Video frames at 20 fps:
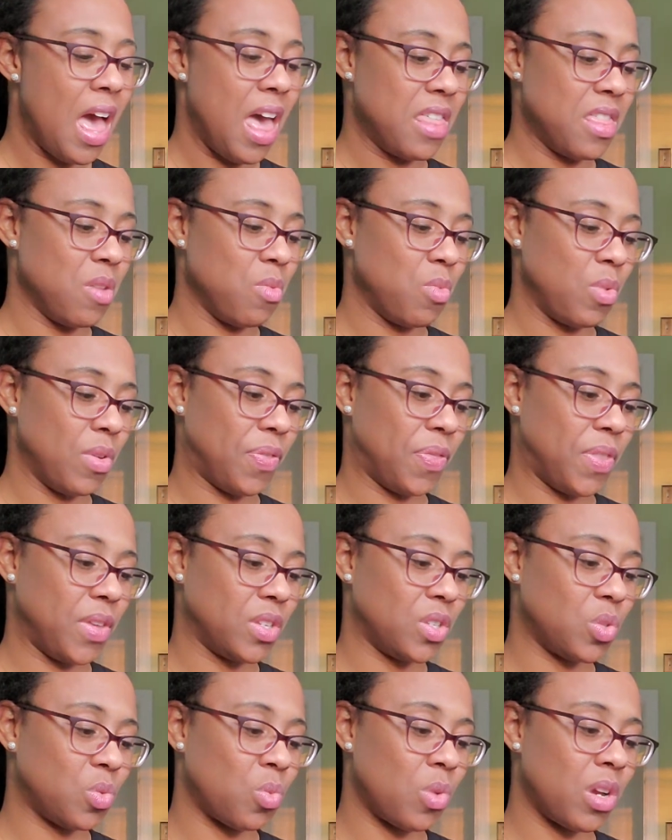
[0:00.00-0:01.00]
And then with
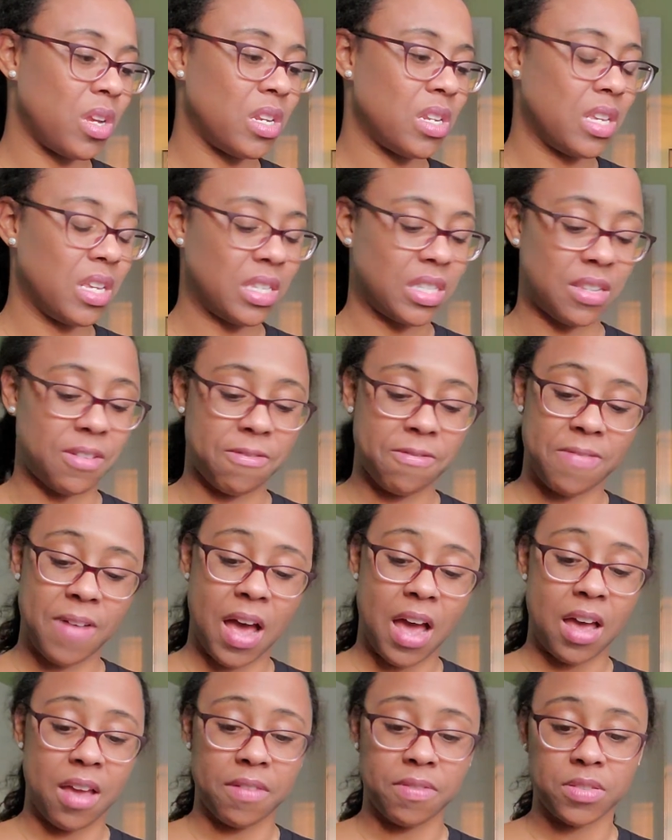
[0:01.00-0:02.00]
this one, it's a
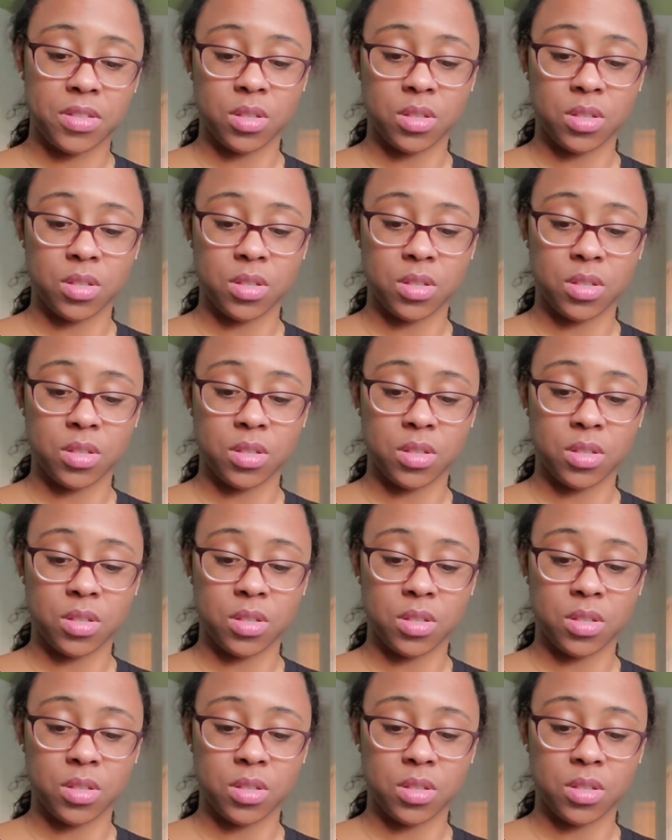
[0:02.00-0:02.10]
5.